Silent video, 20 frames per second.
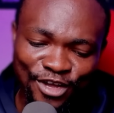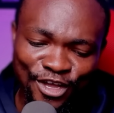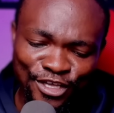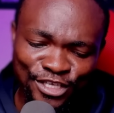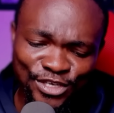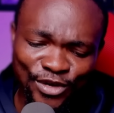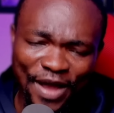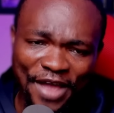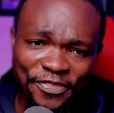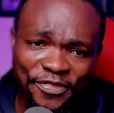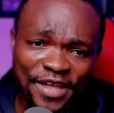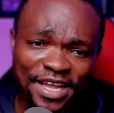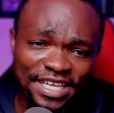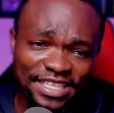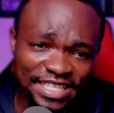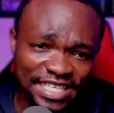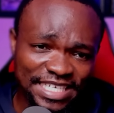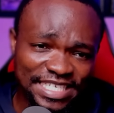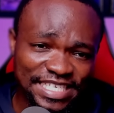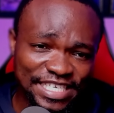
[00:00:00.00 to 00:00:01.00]
So I
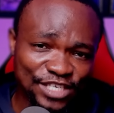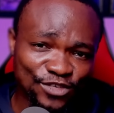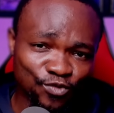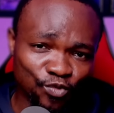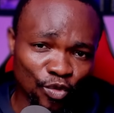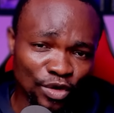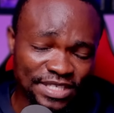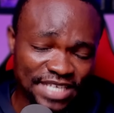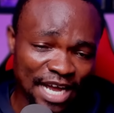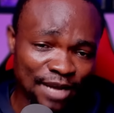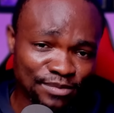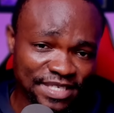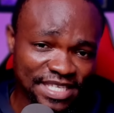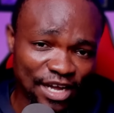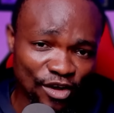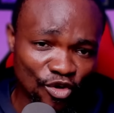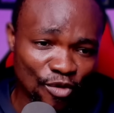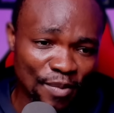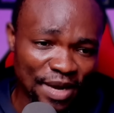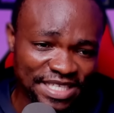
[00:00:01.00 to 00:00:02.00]
think this is what Hamster
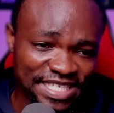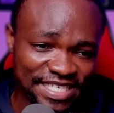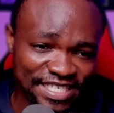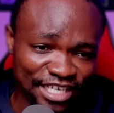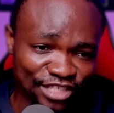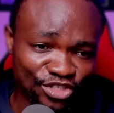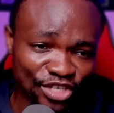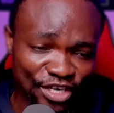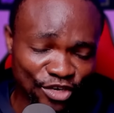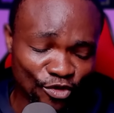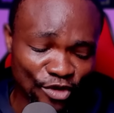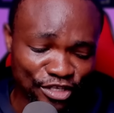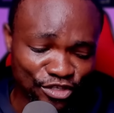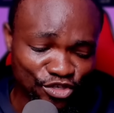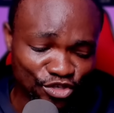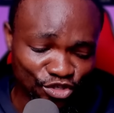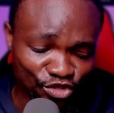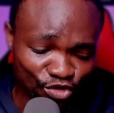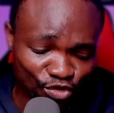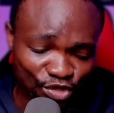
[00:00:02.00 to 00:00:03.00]
Kombat is actually going
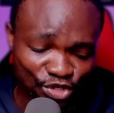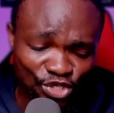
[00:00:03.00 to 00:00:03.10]
to use.